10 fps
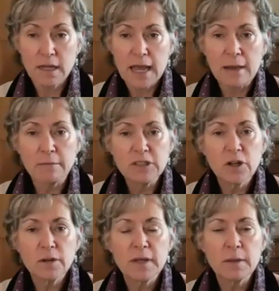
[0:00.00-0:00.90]
And we
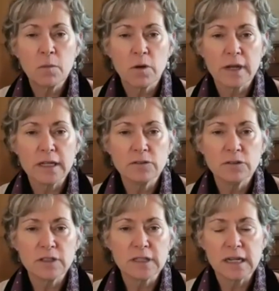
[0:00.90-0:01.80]
start being more
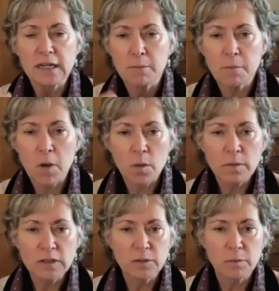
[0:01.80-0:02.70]
interested in the
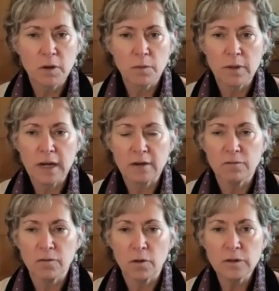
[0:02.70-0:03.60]
moment-to-moment
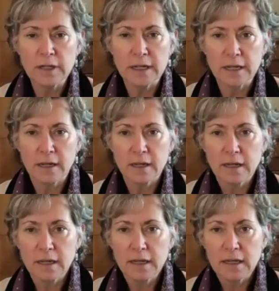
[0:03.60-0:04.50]
unfolding
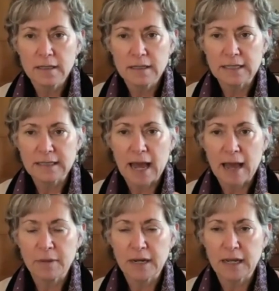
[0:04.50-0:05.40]
that's
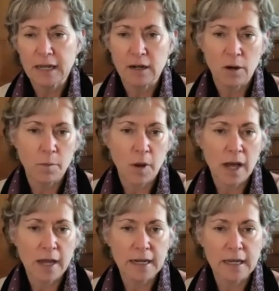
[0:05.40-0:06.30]
happening in our
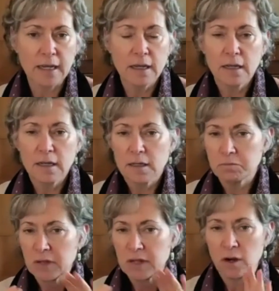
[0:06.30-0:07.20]
body,
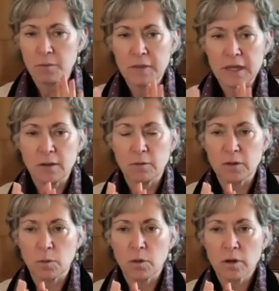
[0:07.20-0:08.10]
in our meeting with
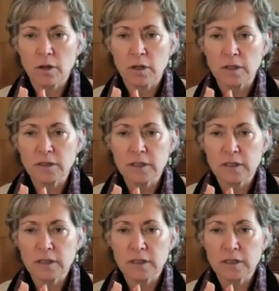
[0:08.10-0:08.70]
the world,